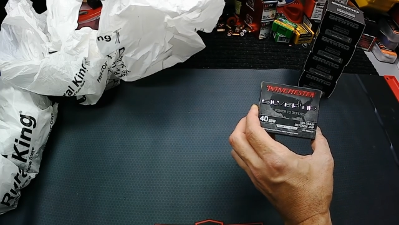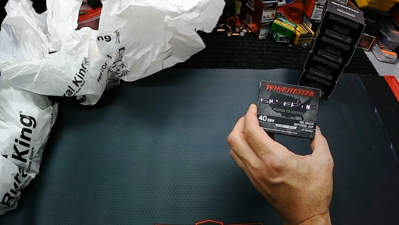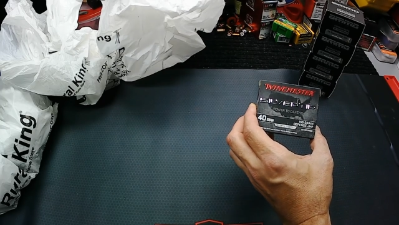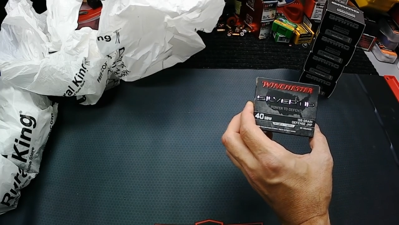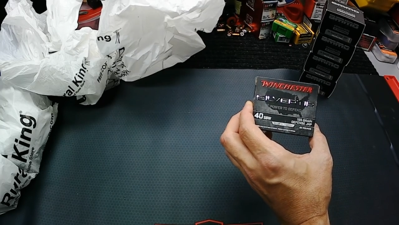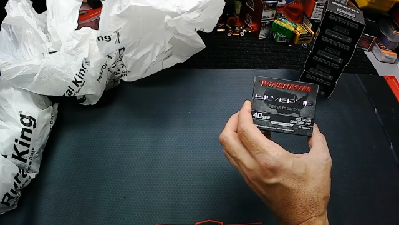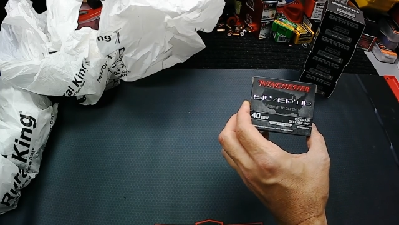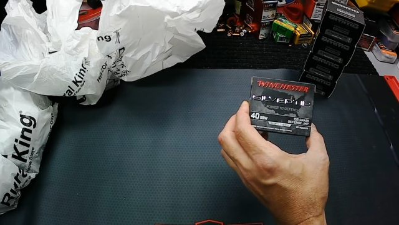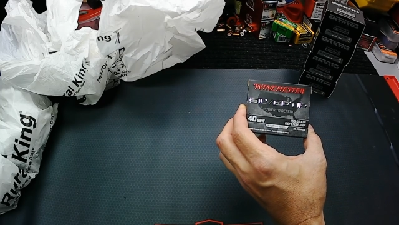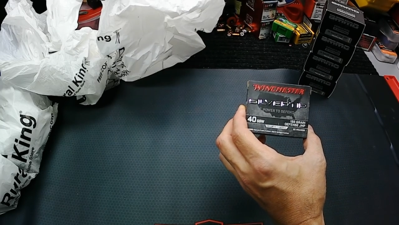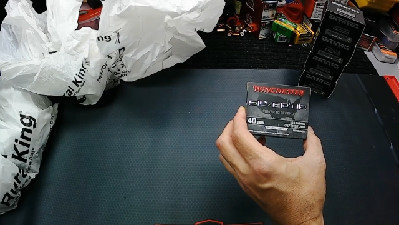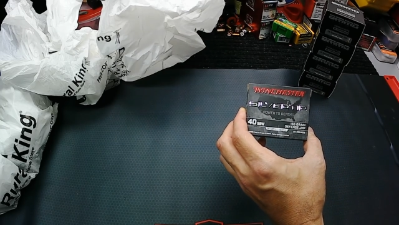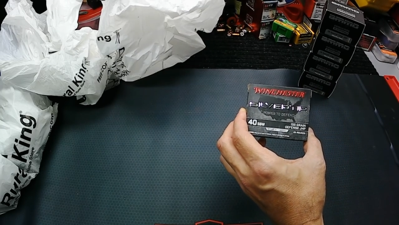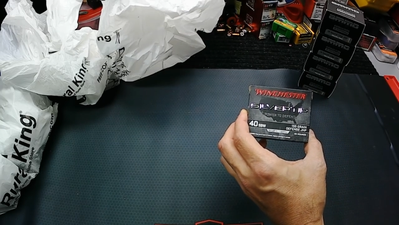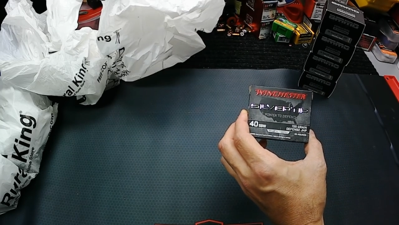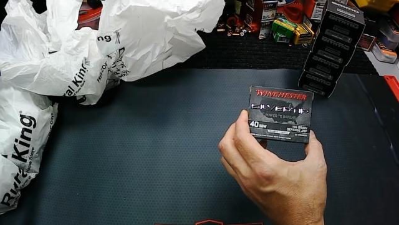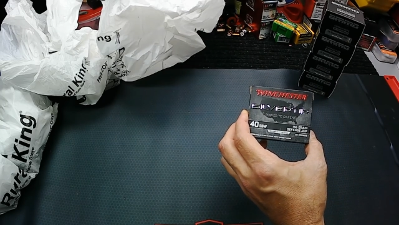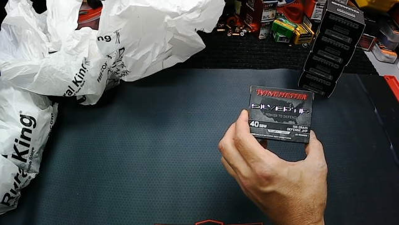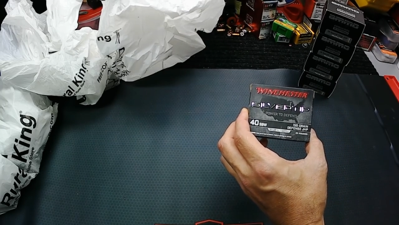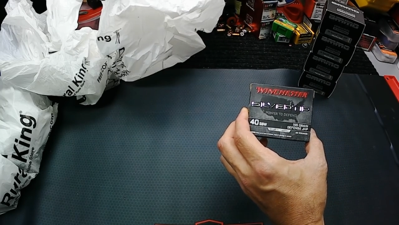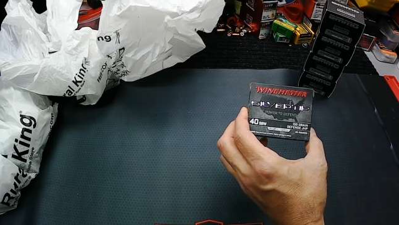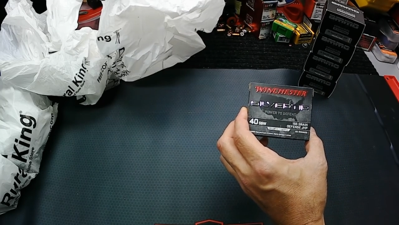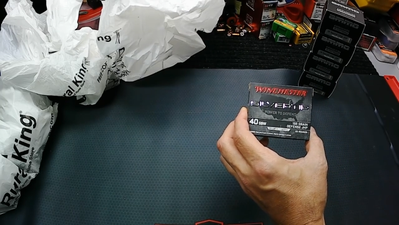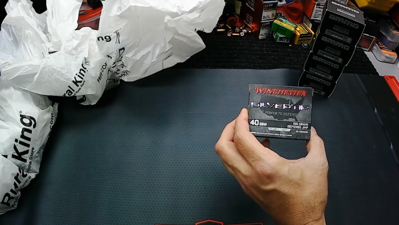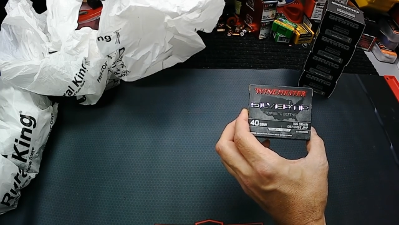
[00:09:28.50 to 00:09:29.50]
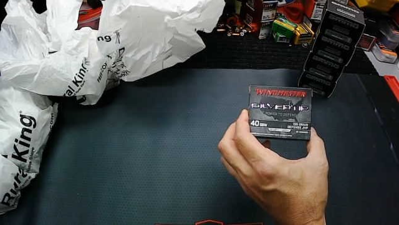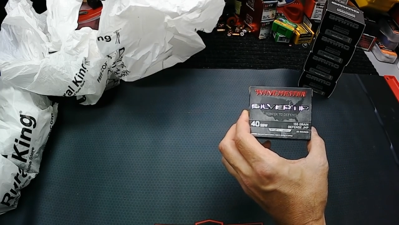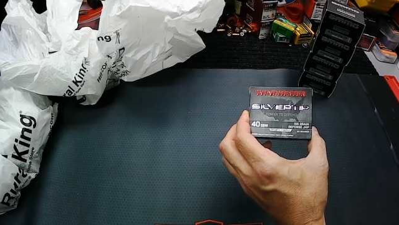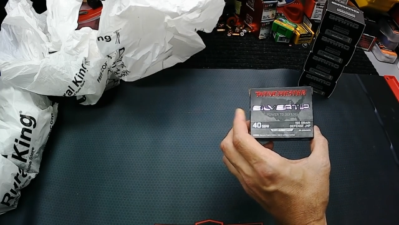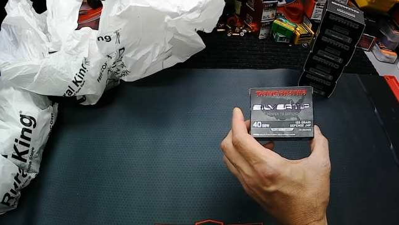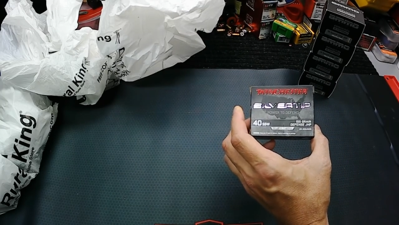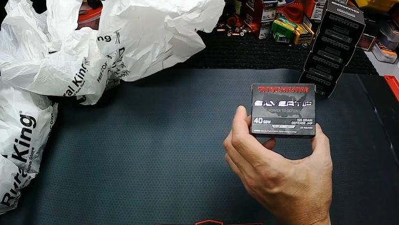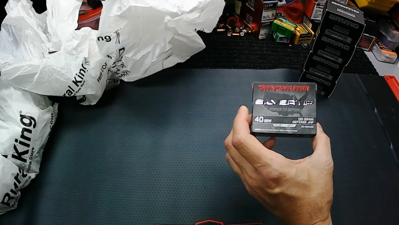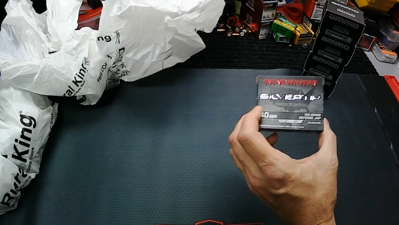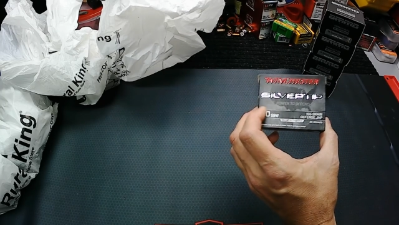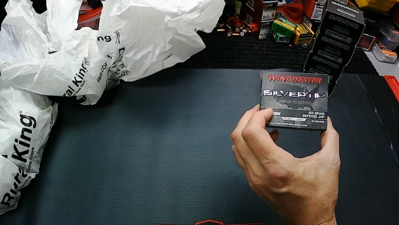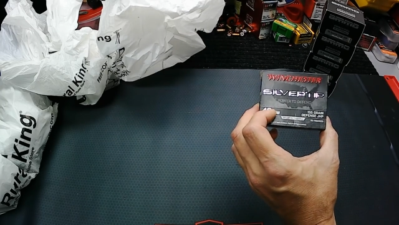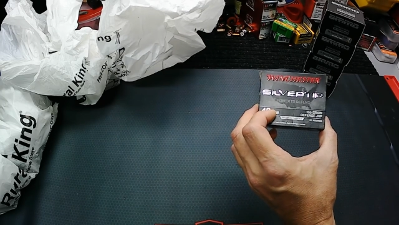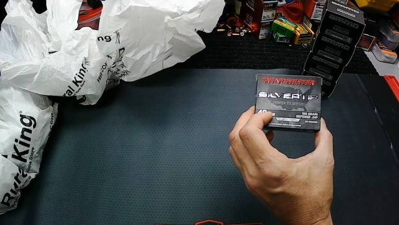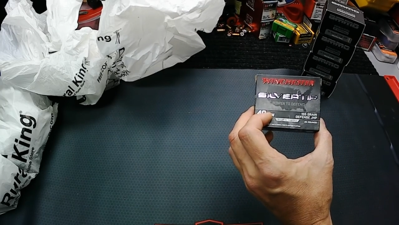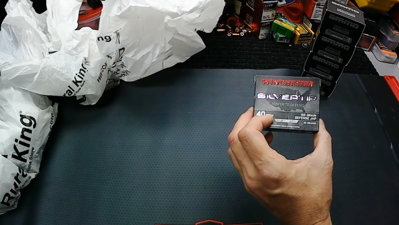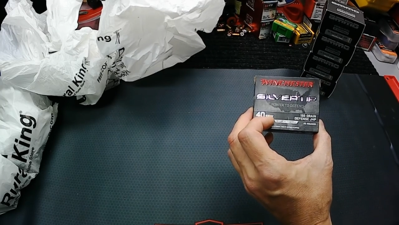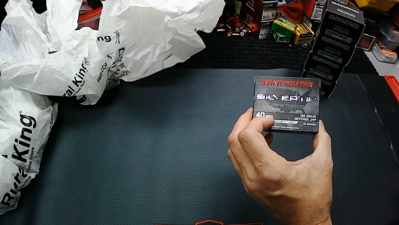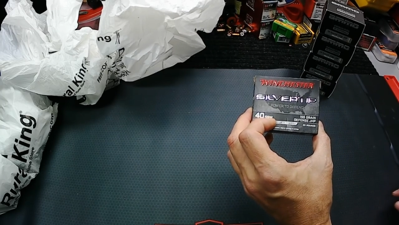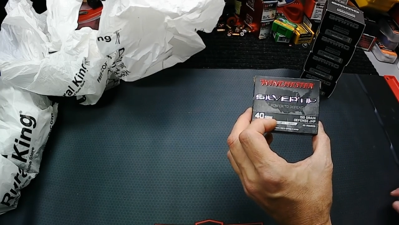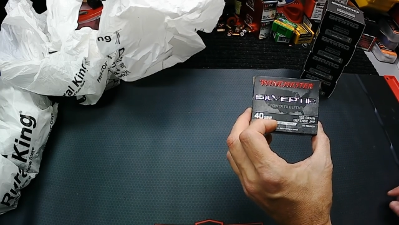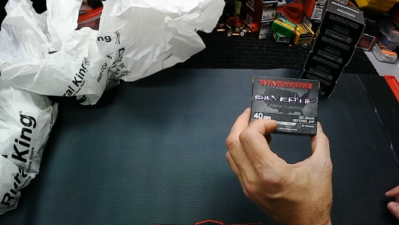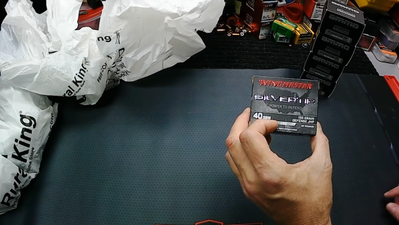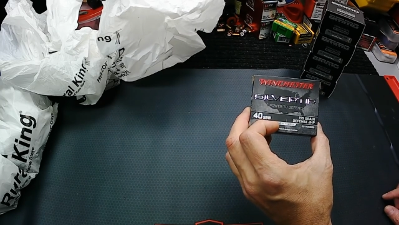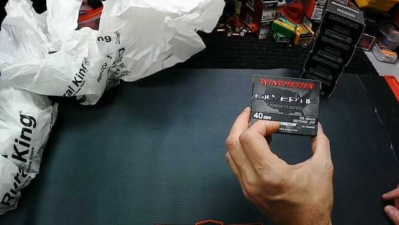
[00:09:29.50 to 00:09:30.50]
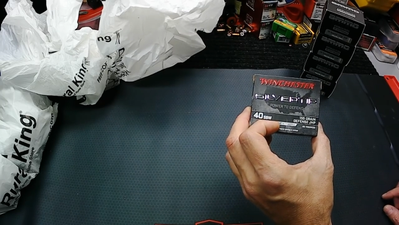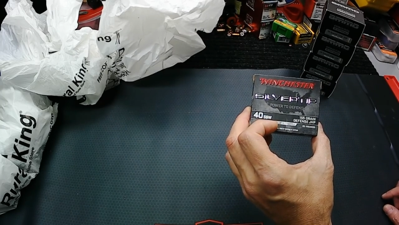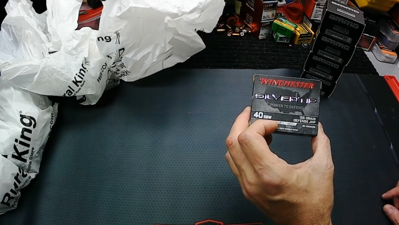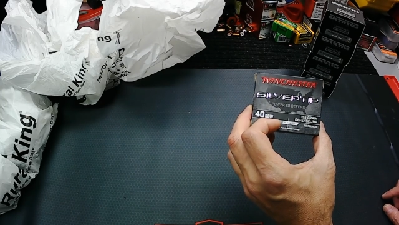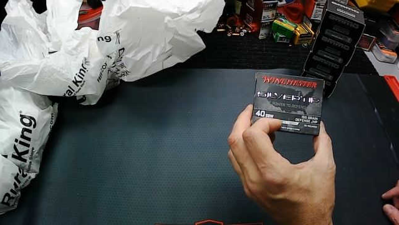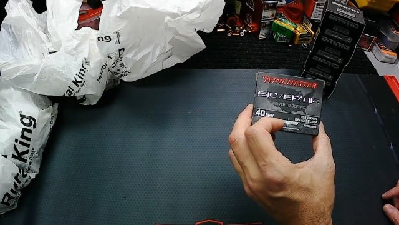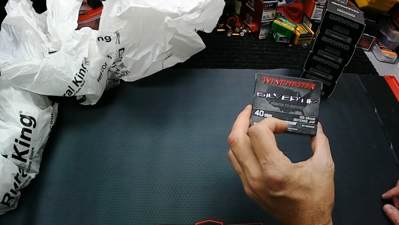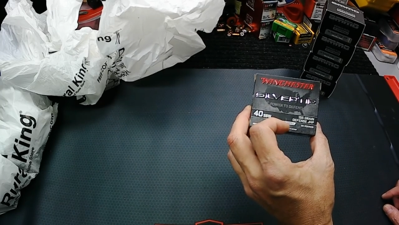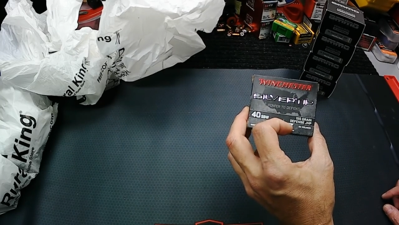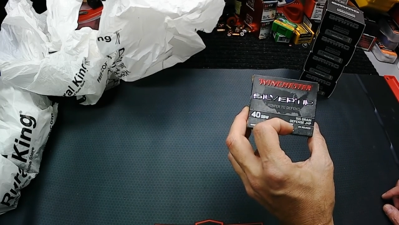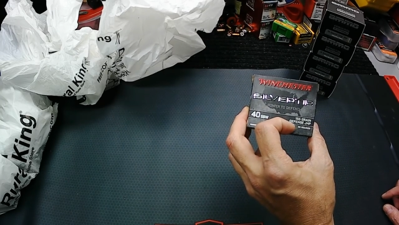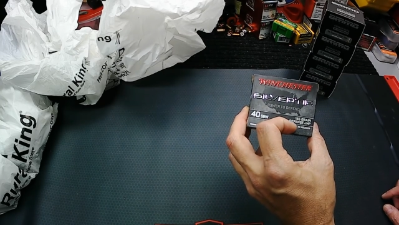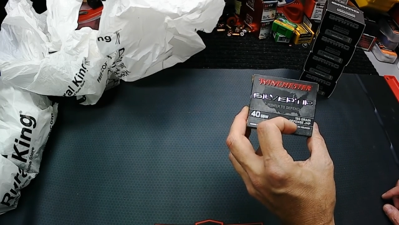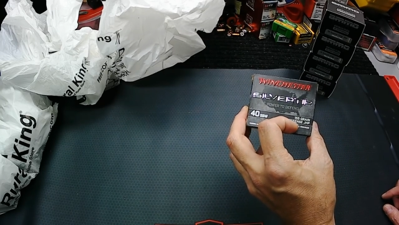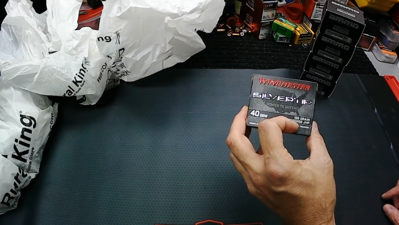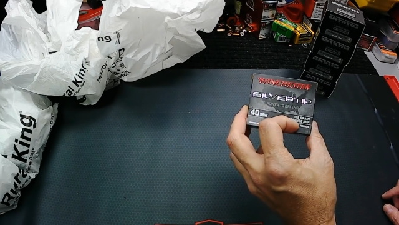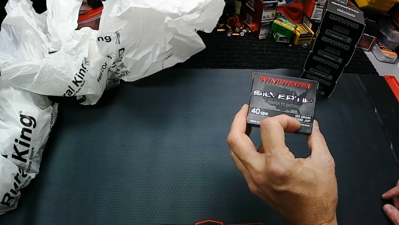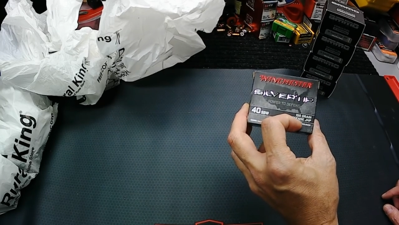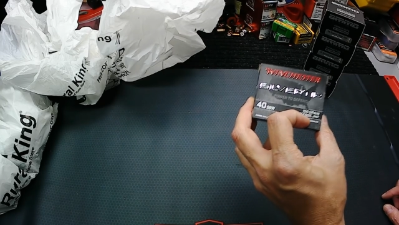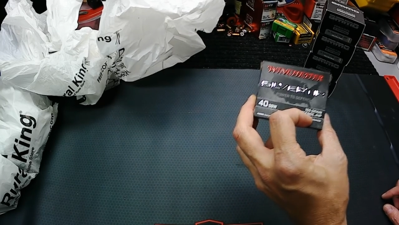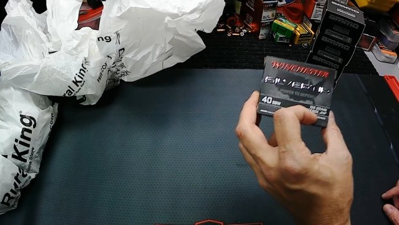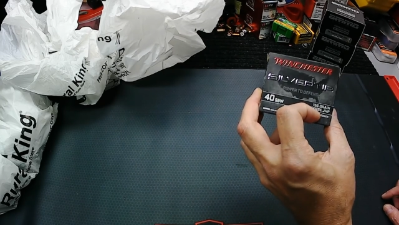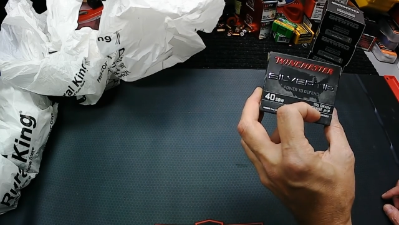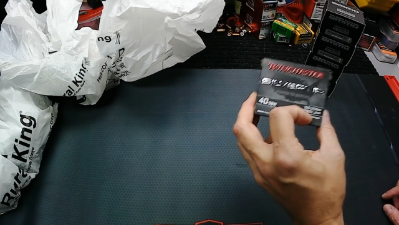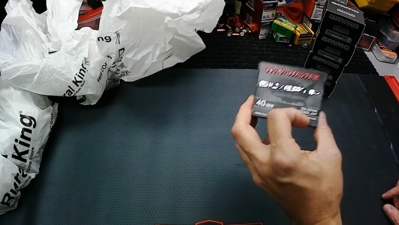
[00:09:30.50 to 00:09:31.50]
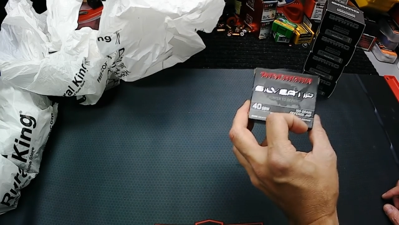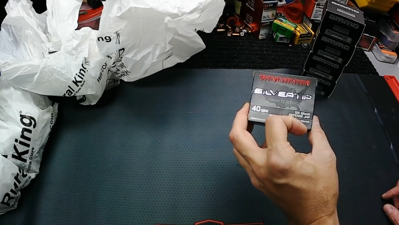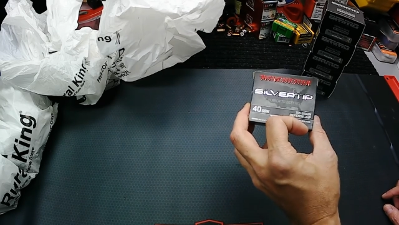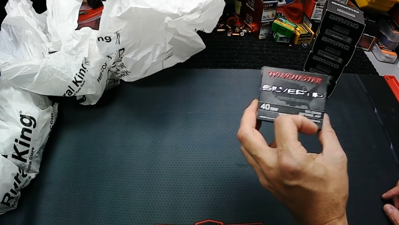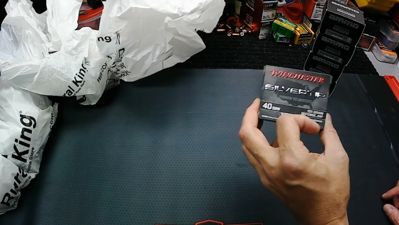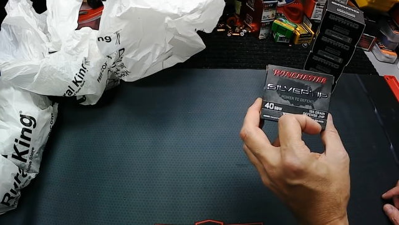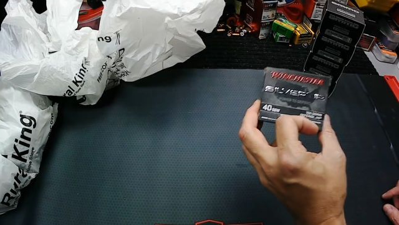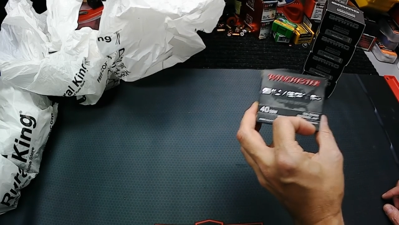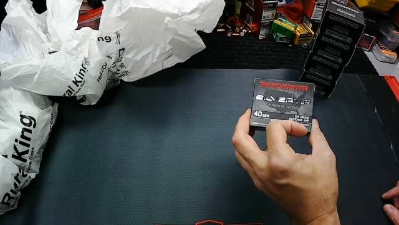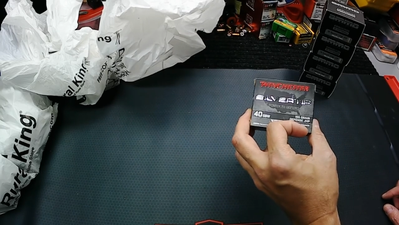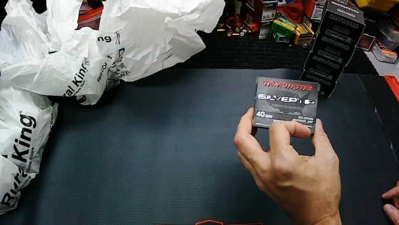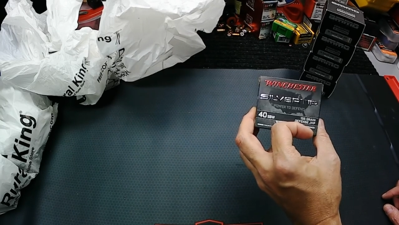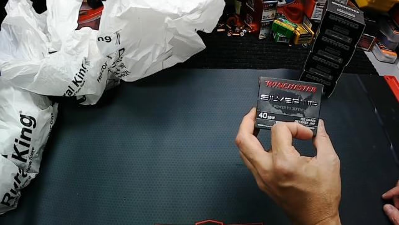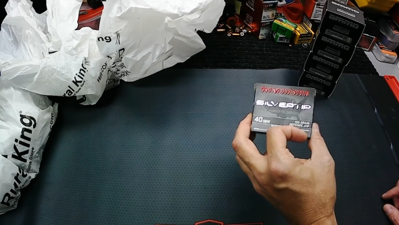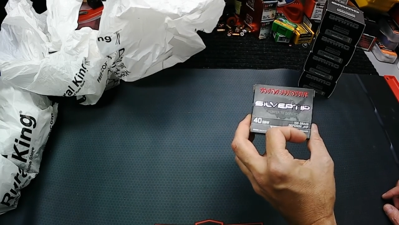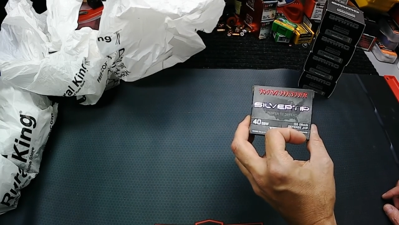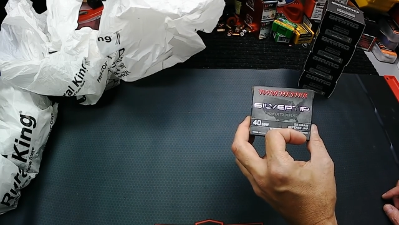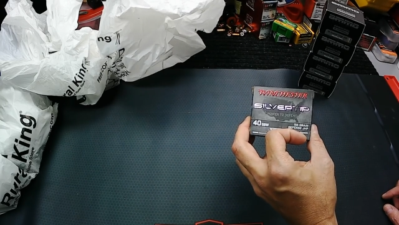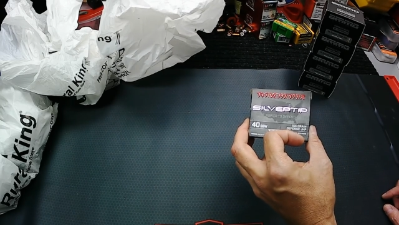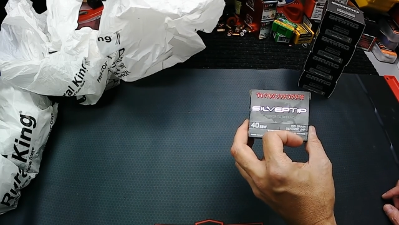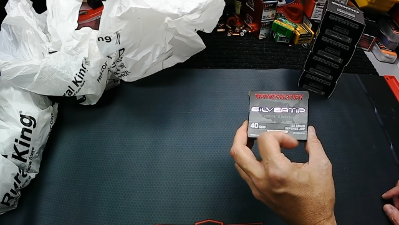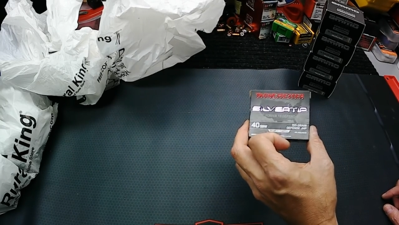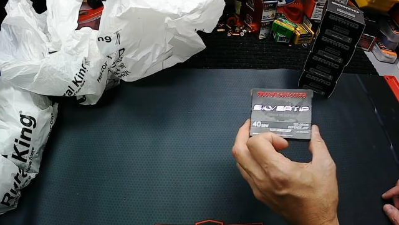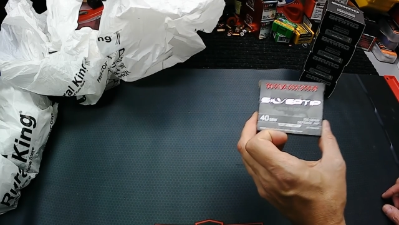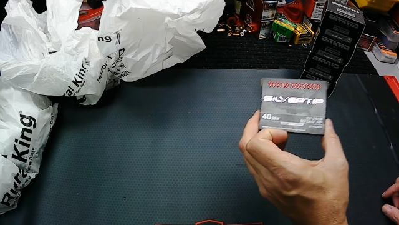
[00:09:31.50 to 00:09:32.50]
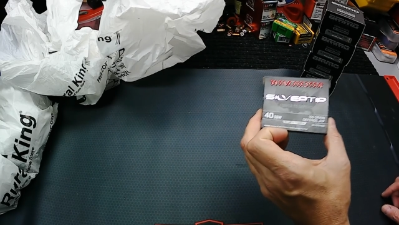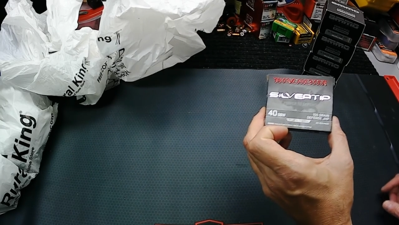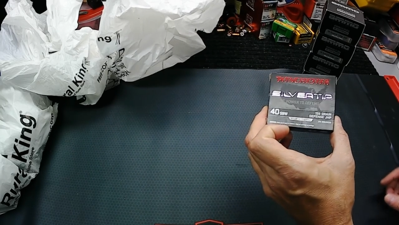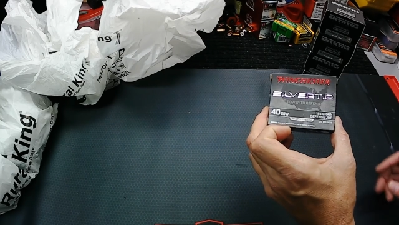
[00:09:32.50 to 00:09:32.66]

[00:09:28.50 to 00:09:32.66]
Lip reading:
Nobody's mouth can be seen.